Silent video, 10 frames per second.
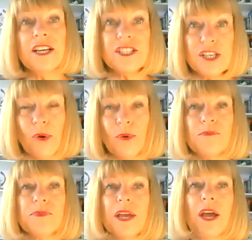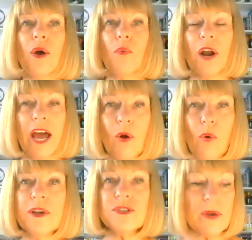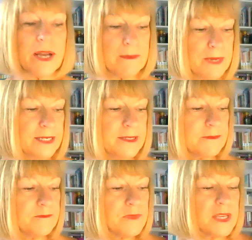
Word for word: So what I always recommend